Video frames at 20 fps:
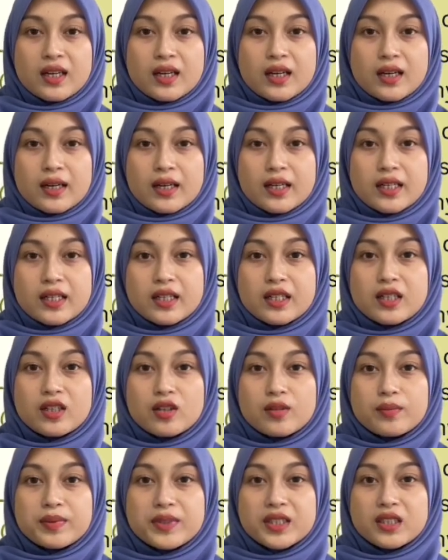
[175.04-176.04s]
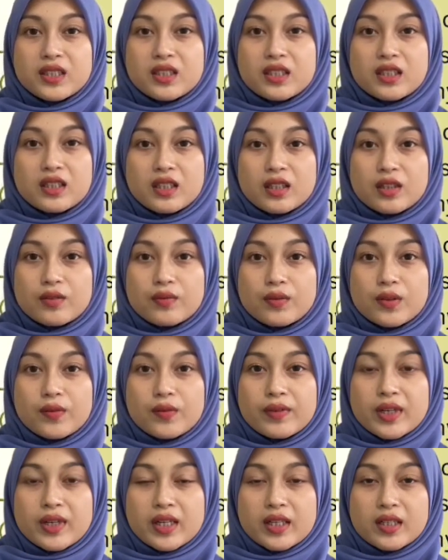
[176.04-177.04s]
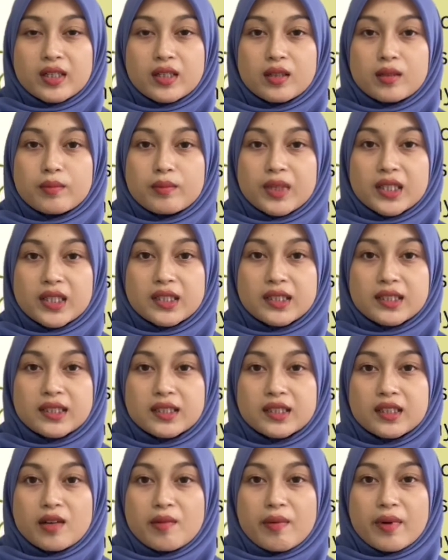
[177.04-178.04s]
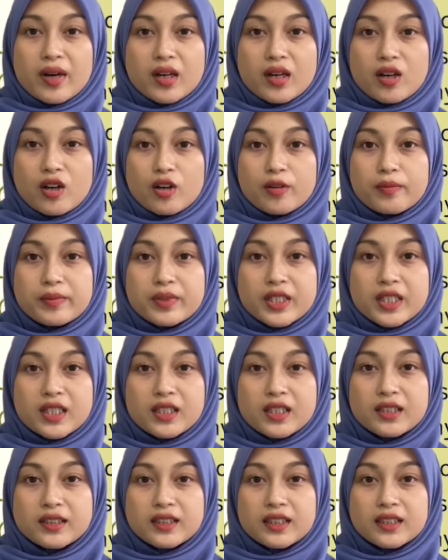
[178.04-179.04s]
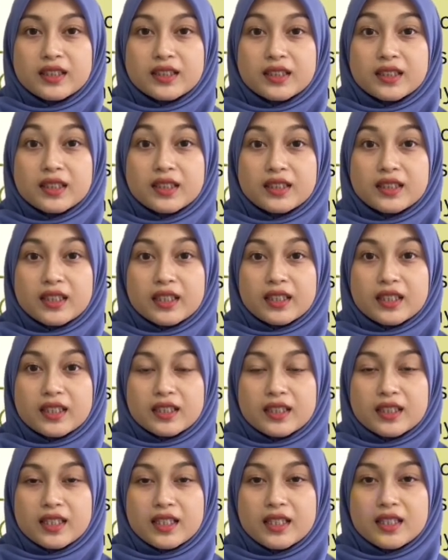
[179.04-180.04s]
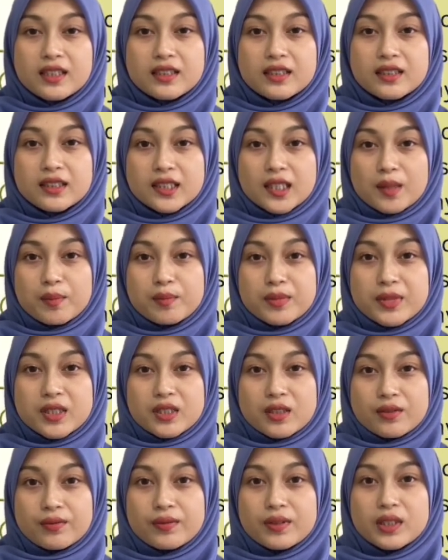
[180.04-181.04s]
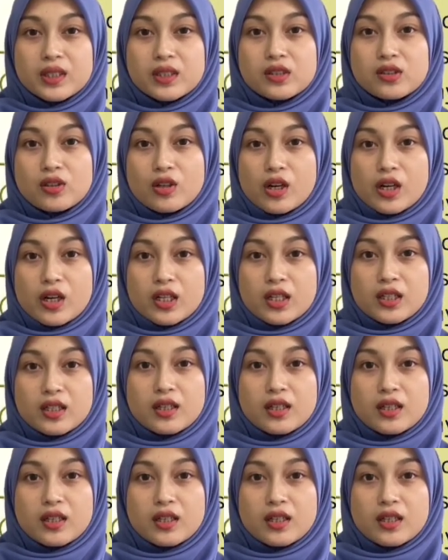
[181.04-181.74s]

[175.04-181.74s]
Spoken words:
Another opportunity for vehicle-based systems are optical sensor targeting subsurface soil